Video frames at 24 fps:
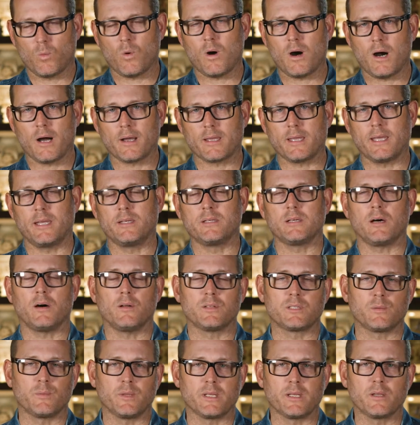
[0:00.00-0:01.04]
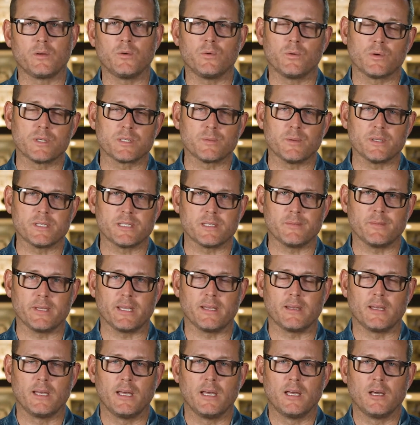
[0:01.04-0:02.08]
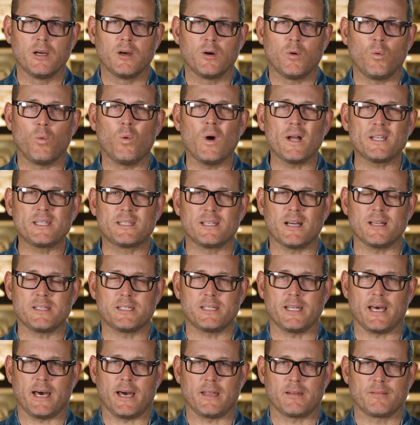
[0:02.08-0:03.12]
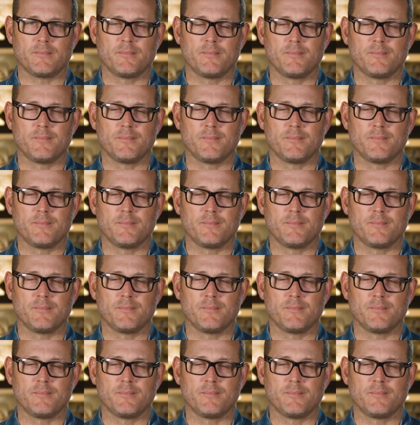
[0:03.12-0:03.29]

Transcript: walk into ultimately who we're supposed to be? What does that?